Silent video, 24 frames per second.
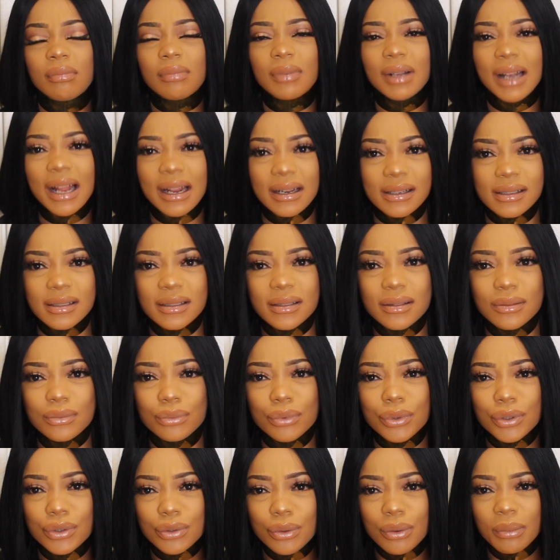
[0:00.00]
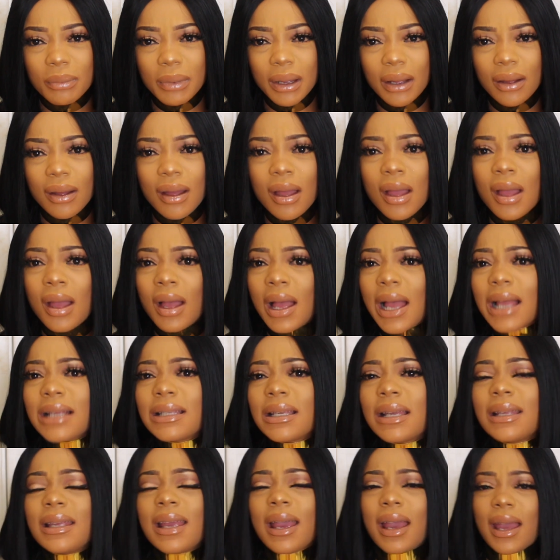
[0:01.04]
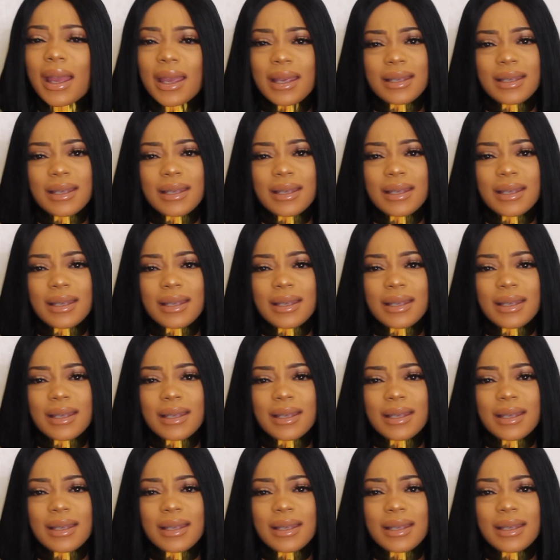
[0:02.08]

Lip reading: Gladys, what are you talking about? I said, yeah.